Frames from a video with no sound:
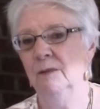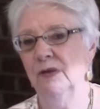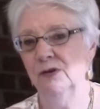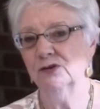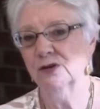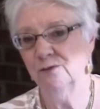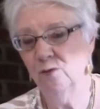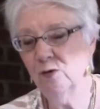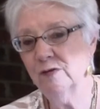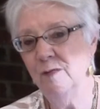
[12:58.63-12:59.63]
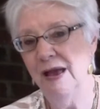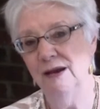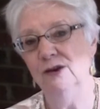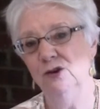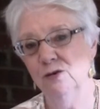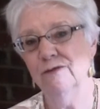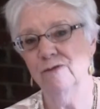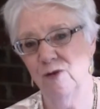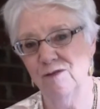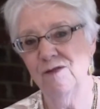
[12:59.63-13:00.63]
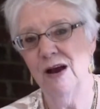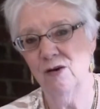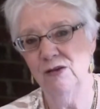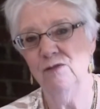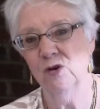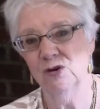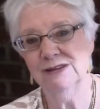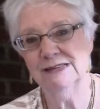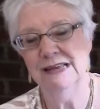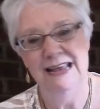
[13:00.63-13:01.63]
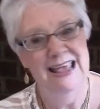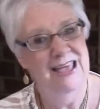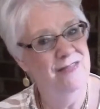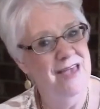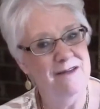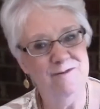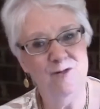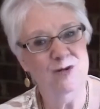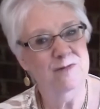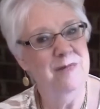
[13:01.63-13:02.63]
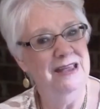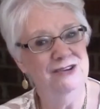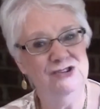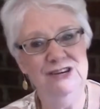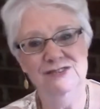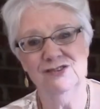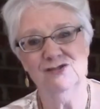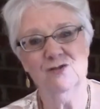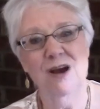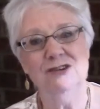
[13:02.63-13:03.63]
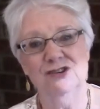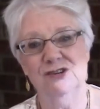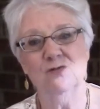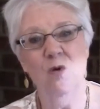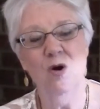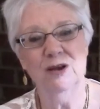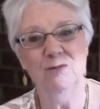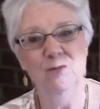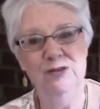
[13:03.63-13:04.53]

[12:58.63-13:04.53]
But there's a fourth man in your fiery furnace, and that fourth man, Jesus Christ, is walking